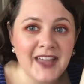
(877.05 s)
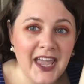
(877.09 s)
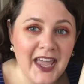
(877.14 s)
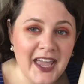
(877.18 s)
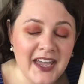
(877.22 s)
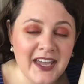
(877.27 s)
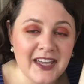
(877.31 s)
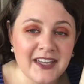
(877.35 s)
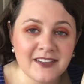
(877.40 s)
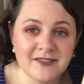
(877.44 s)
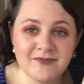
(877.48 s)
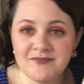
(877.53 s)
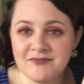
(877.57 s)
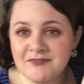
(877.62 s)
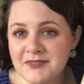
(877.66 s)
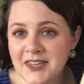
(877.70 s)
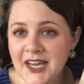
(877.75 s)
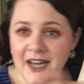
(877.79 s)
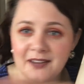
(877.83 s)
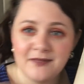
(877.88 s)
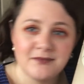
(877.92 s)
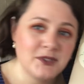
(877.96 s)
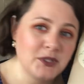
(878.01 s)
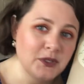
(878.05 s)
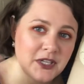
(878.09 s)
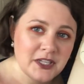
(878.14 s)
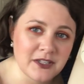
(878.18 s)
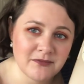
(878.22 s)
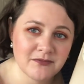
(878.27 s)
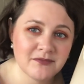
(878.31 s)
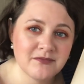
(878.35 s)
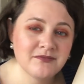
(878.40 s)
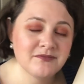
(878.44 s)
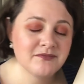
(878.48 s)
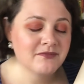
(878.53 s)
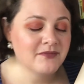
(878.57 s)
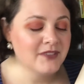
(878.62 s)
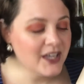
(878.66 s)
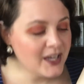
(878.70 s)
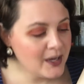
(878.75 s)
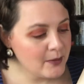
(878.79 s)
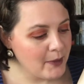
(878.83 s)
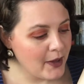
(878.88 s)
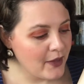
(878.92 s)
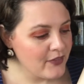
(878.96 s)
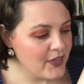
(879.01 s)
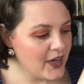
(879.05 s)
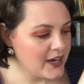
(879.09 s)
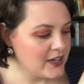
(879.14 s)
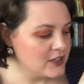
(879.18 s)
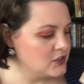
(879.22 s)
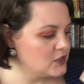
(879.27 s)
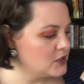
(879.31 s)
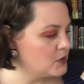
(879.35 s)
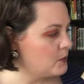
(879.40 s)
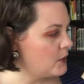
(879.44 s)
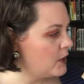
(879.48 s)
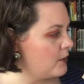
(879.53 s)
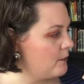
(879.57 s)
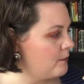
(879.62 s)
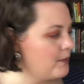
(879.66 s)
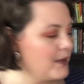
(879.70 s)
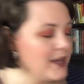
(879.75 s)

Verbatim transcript: And yeah, you can think about that as you will.